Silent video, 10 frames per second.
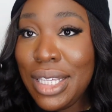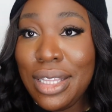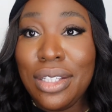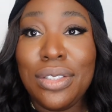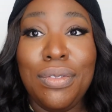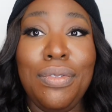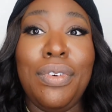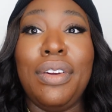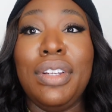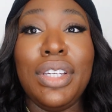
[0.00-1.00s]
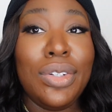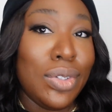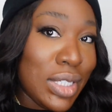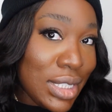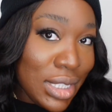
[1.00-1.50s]
It looks very good on
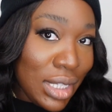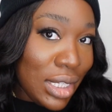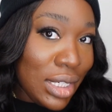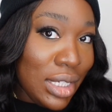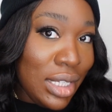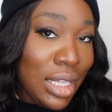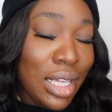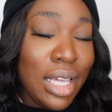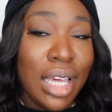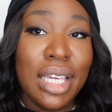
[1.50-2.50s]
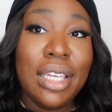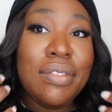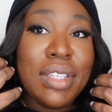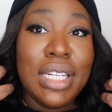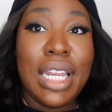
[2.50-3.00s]
the skin. It gives
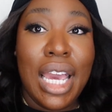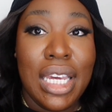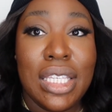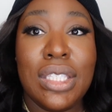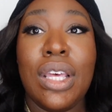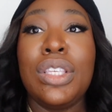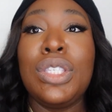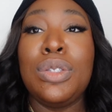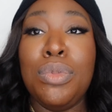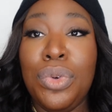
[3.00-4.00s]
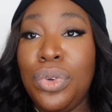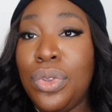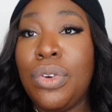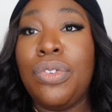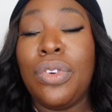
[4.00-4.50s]
a nice, smooth,
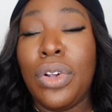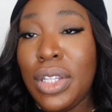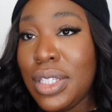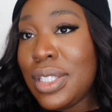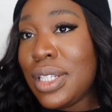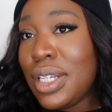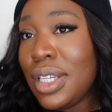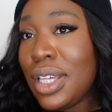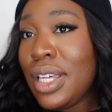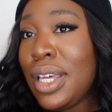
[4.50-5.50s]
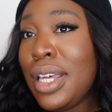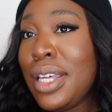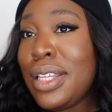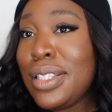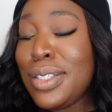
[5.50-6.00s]
flawless look.
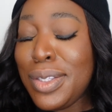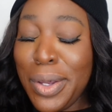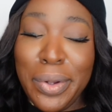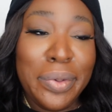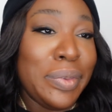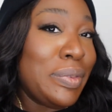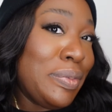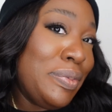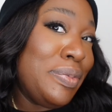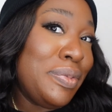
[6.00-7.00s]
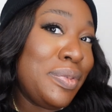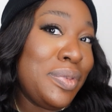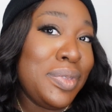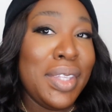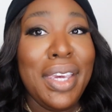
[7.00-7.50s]
So,
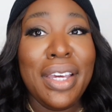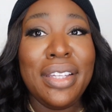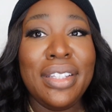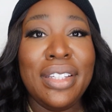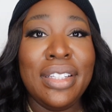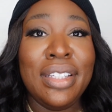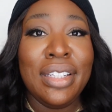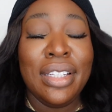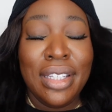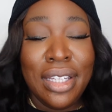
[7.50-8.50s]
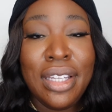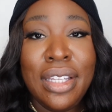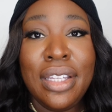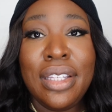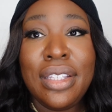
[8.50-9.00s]
yeah.
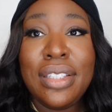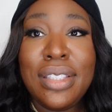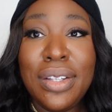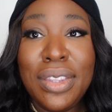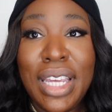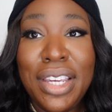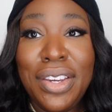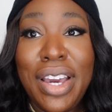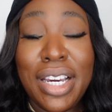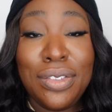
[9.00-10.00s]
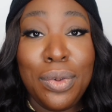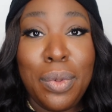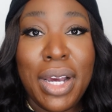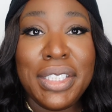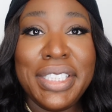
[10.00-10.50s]
So thank you guys for
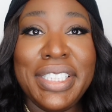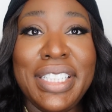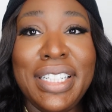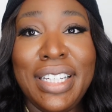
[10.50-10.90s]
watching.